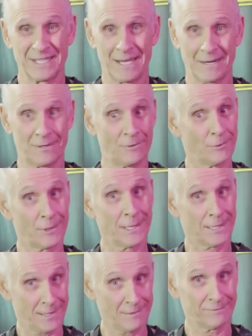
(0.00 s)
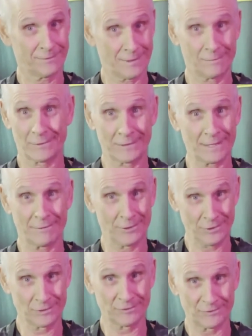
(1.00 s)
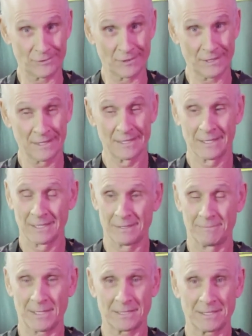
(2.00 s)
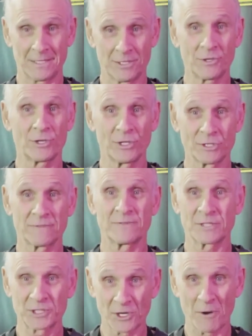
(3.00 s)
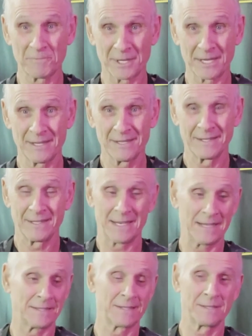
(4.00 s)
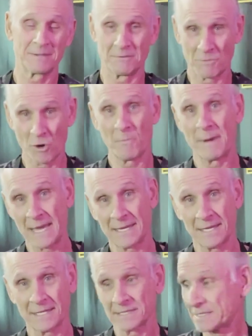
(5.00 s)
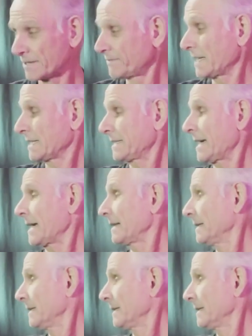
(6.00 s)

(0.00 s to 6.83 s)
I don't know where they come from or what they were used for, but you're going to use them for sculpting and mold making and stuff like that.